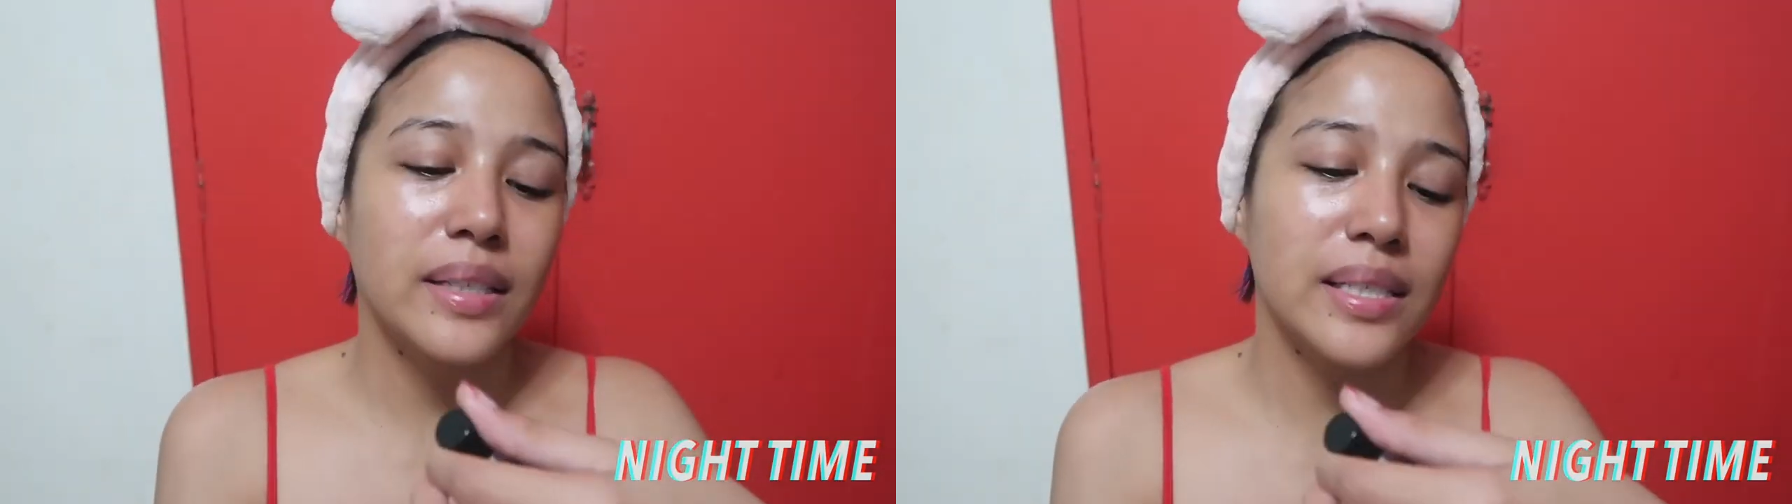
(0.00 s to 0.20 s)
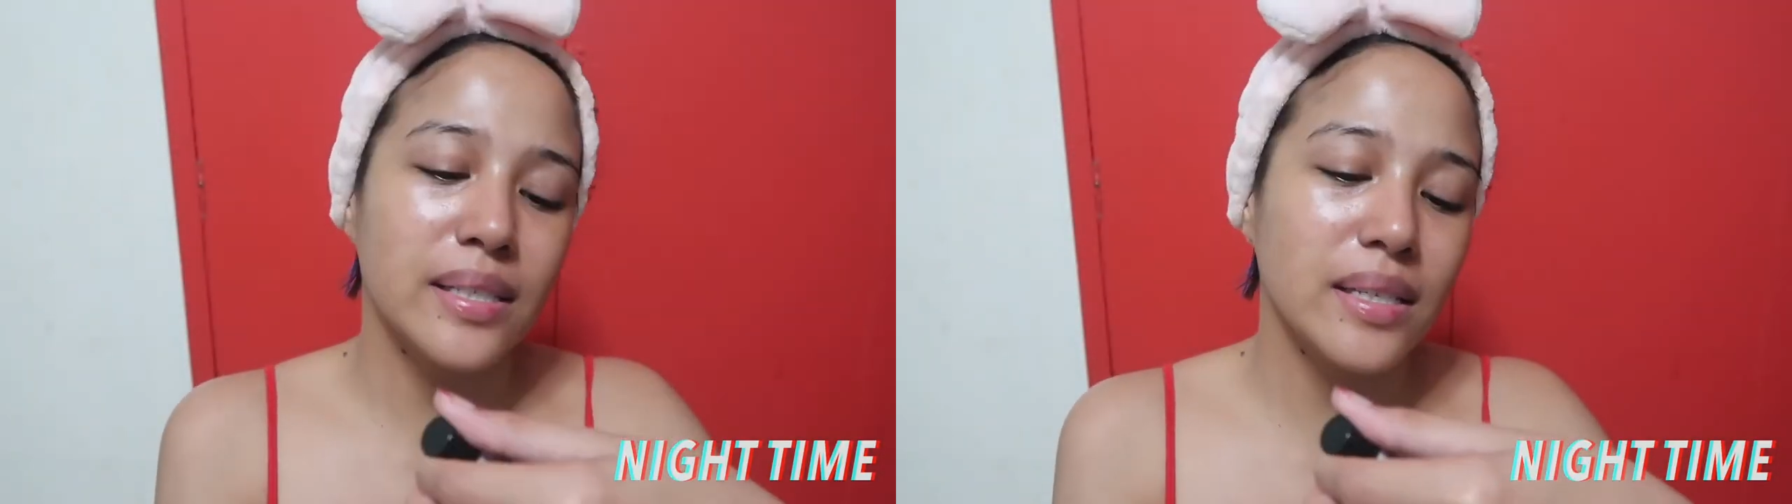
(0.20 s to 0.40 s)

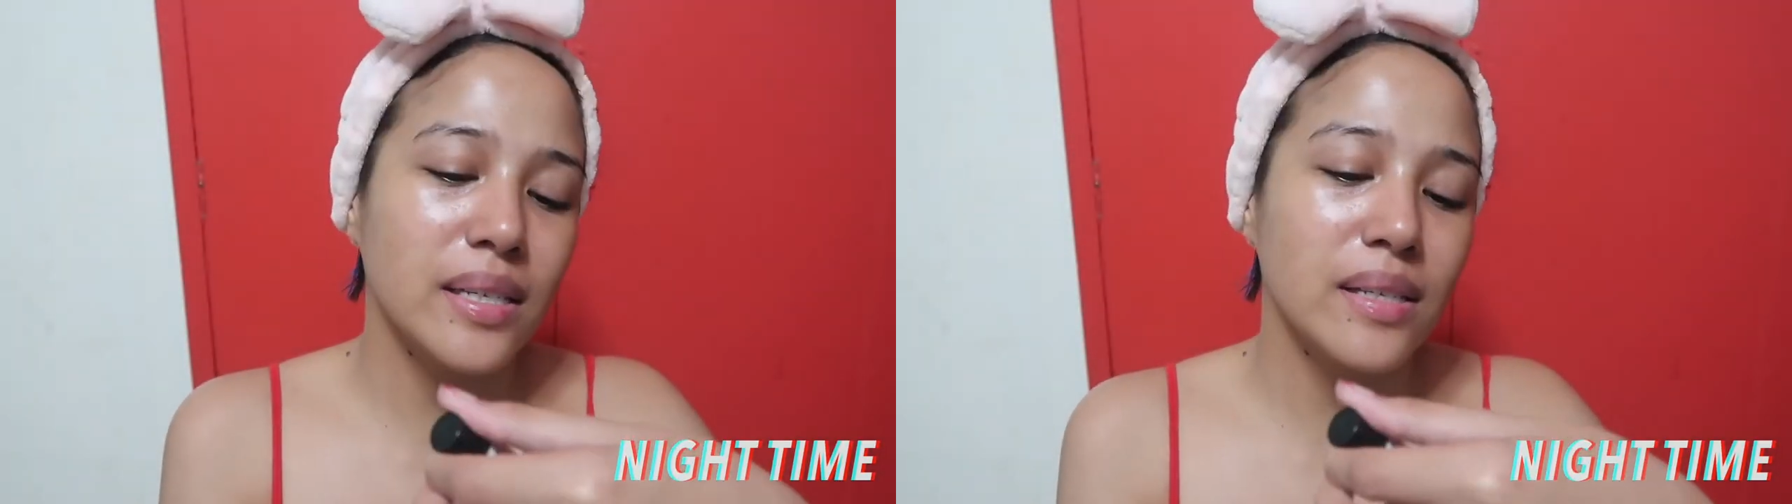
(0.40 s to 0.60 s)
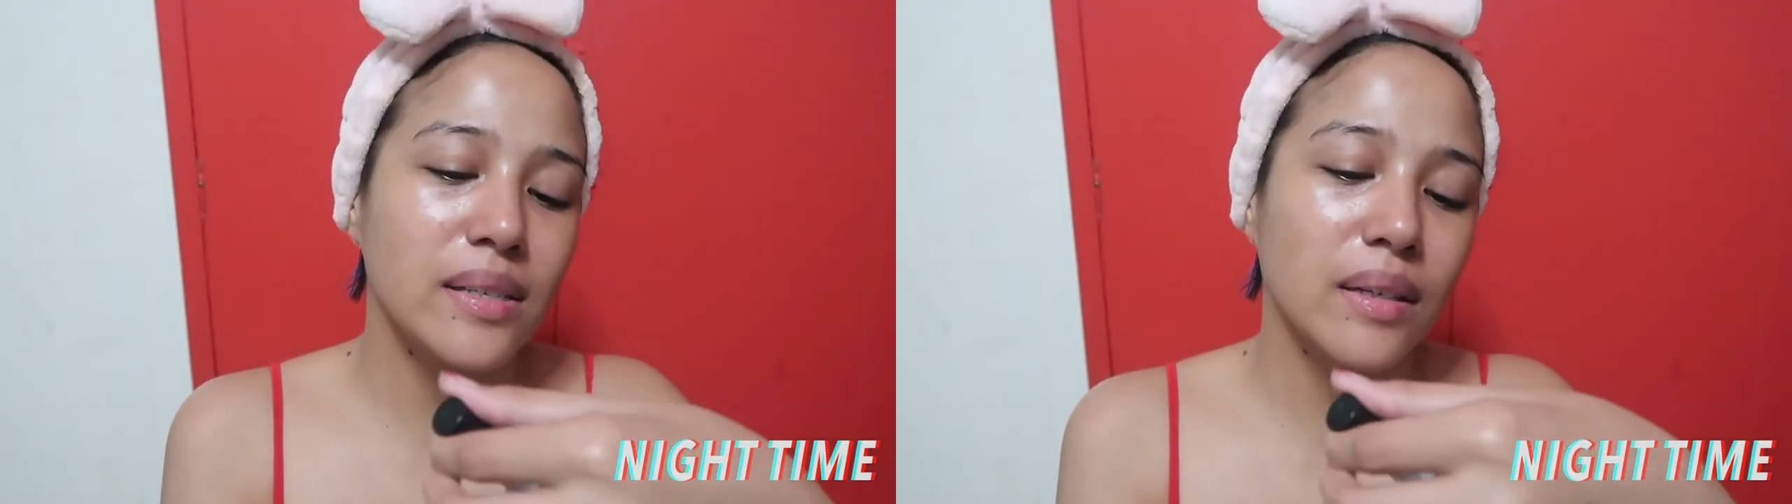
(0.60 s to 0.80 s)
This
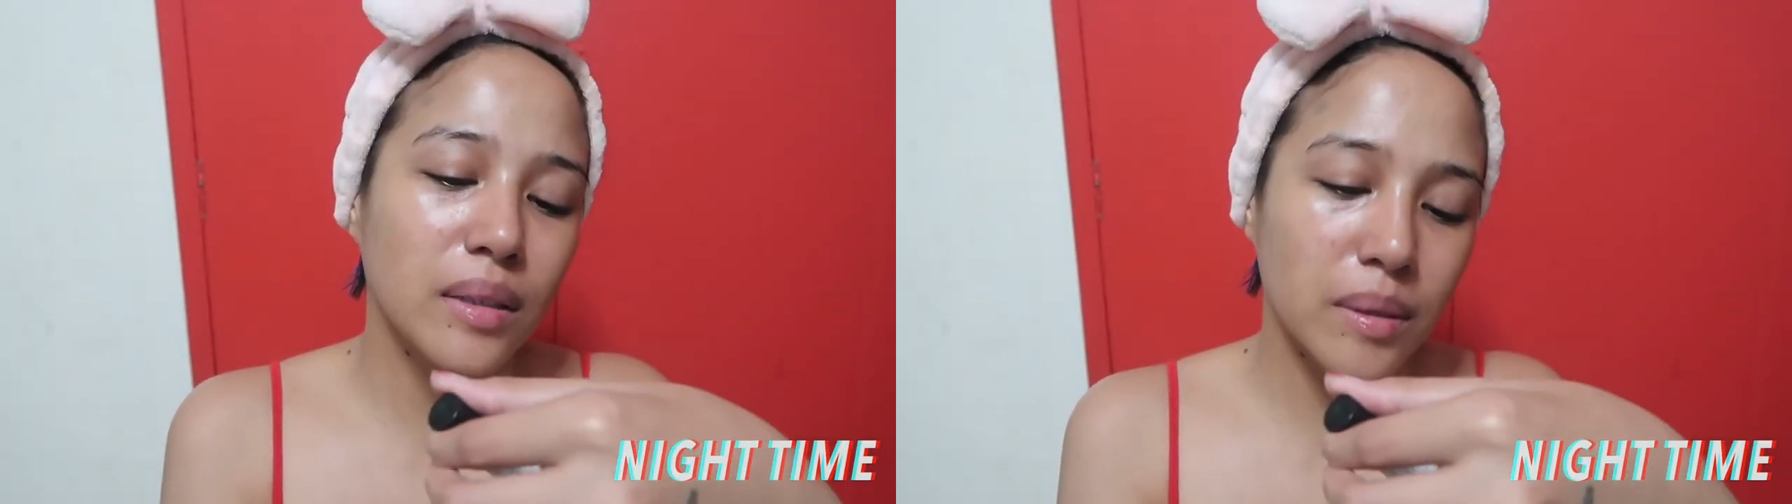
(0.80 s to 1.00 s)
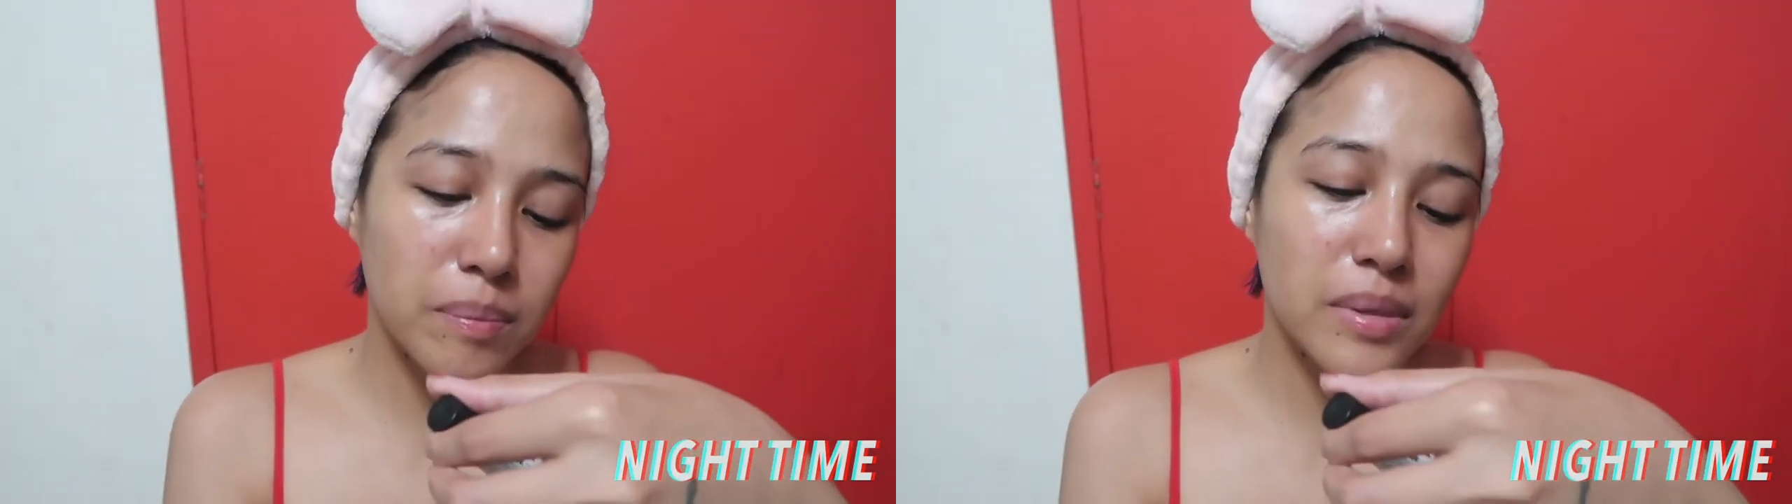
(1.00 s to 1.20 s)
is the
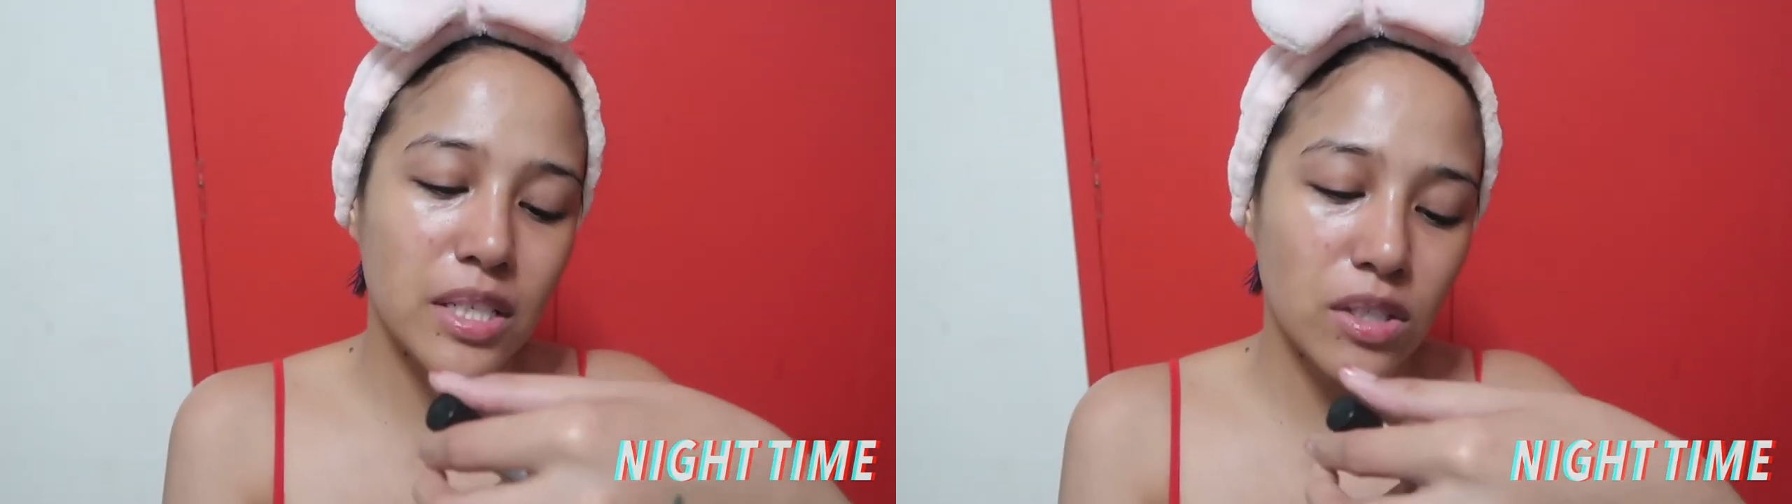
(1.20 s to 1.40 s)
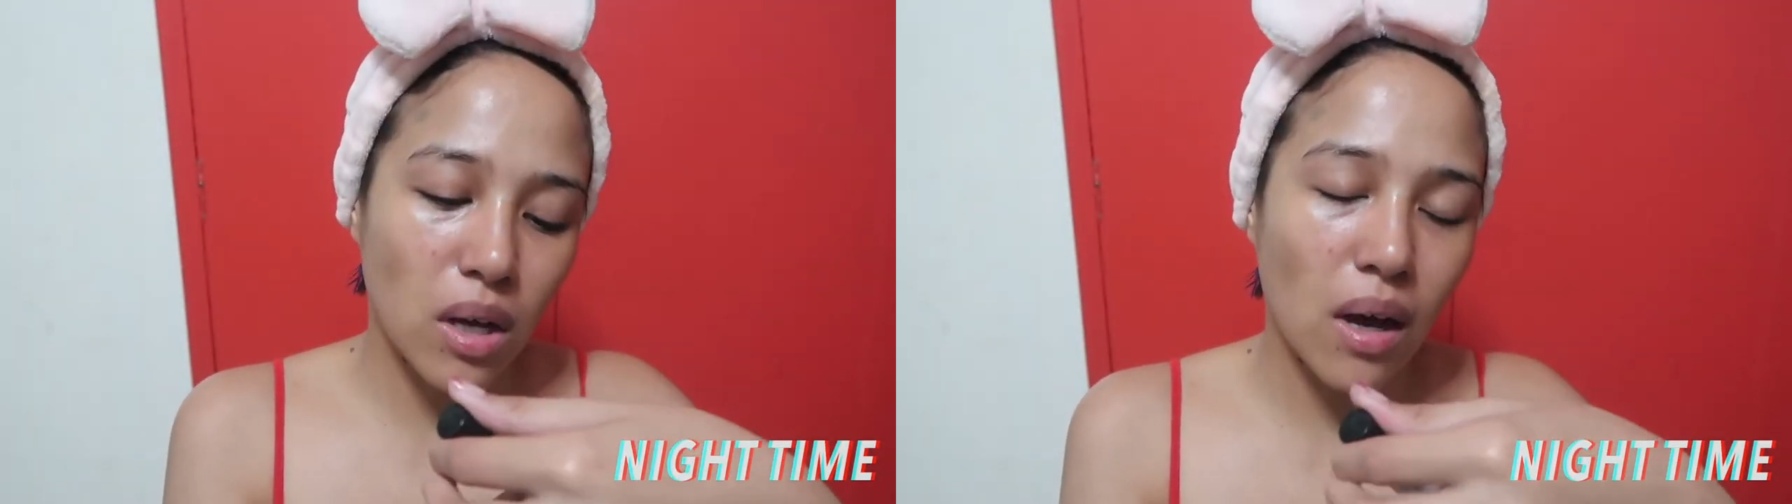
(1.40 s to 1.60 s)
lip
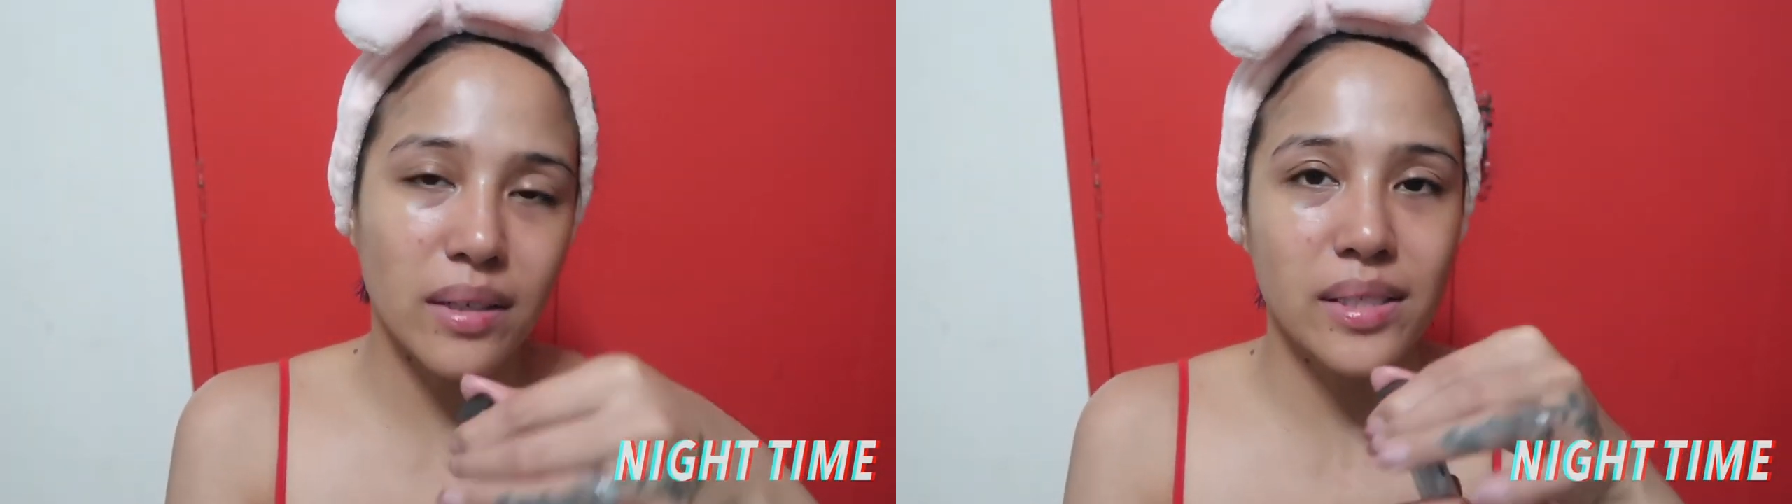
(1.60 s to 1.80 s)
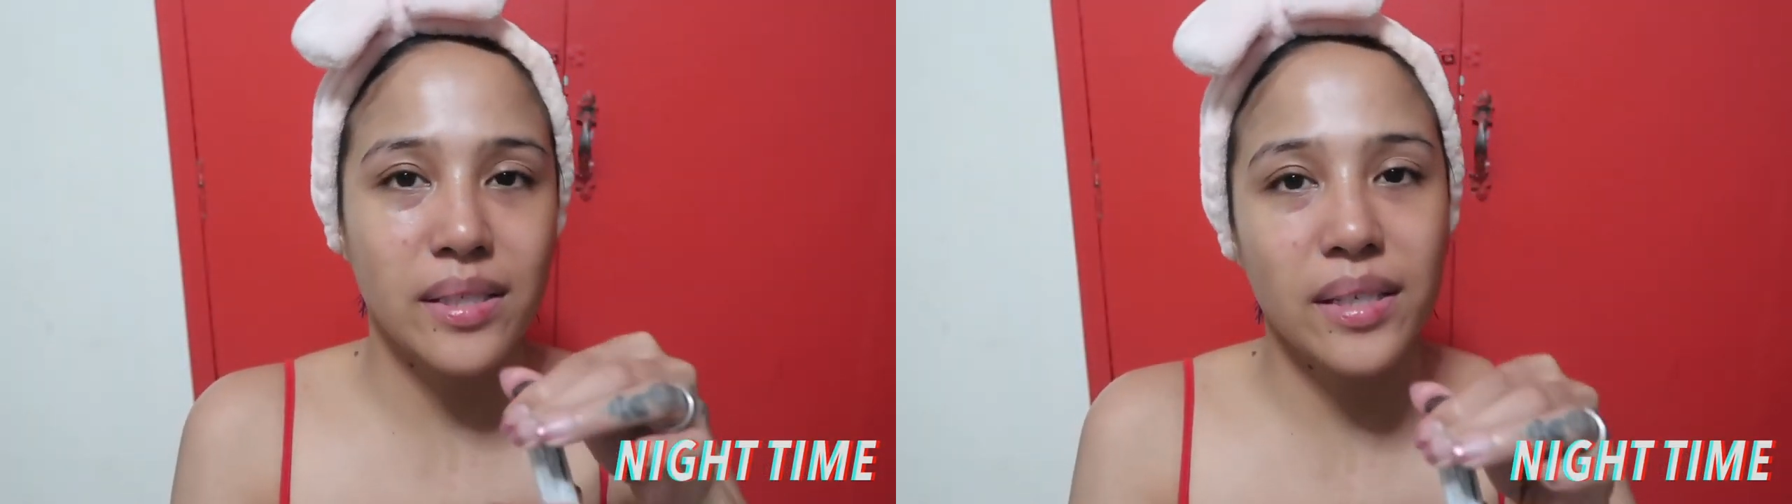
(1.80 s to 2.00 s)
detox